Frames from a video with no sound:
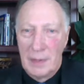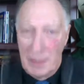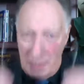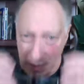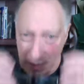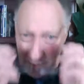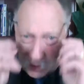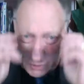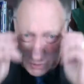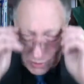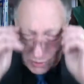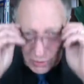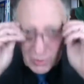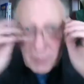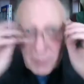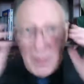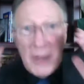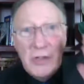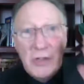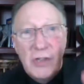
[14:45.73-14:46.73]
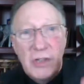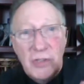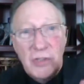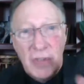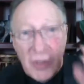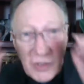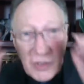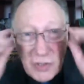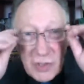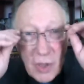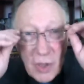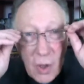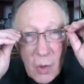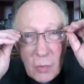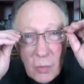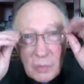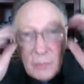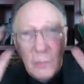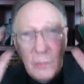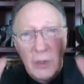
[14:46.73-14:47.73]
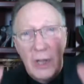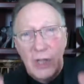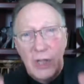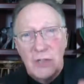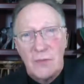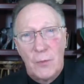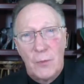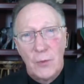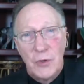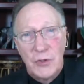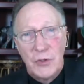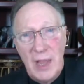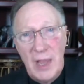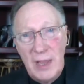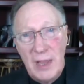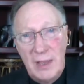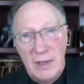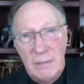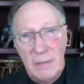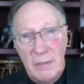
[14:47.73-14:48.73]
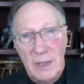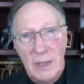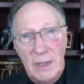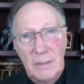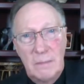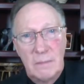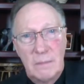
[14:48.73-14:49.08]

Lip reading: And it basically says, the Holy One has forsaken me.